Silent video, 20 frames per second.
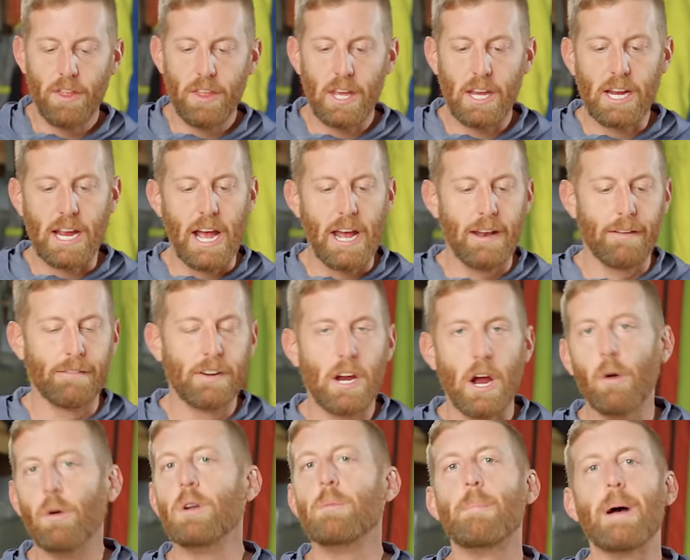the kind of
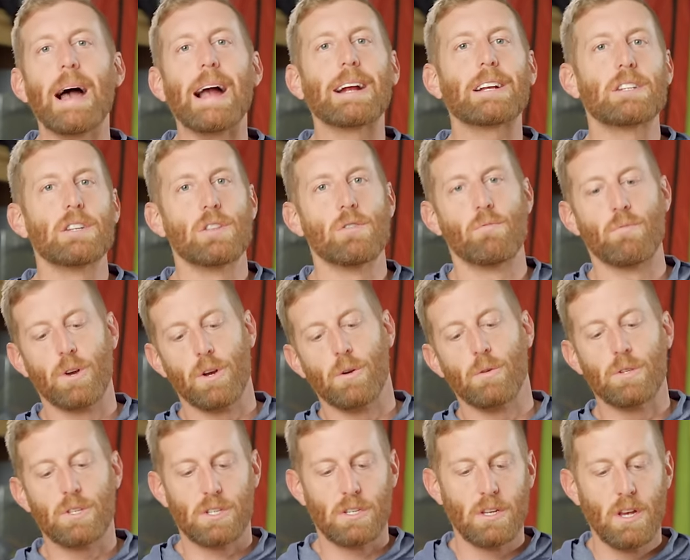going back to the
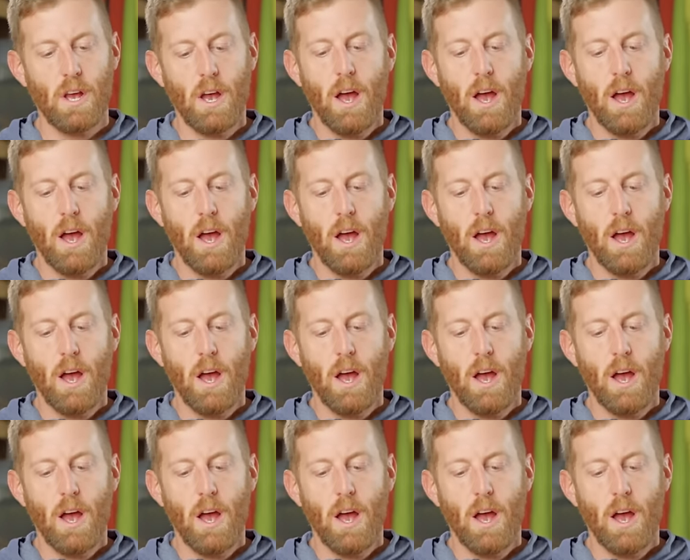roots